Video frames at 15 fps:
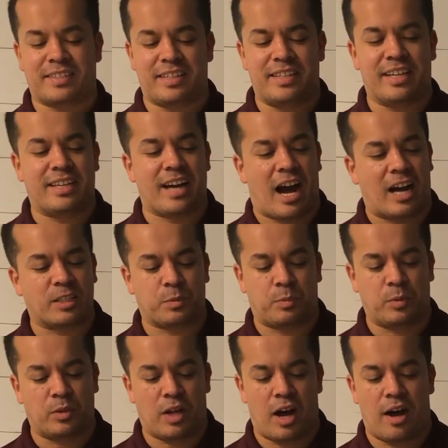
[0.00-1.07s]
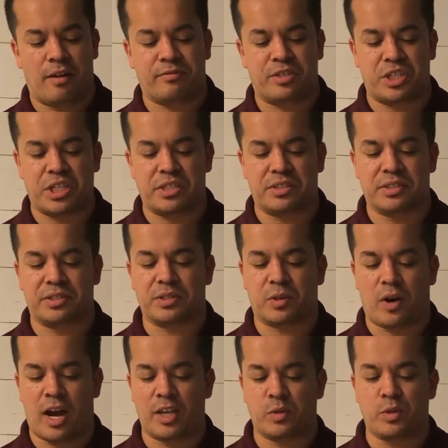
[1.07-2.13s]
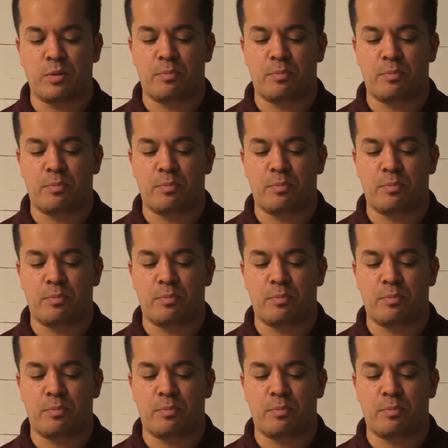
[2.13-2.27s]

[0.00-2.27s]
in the gospel of Jesus Christ. When you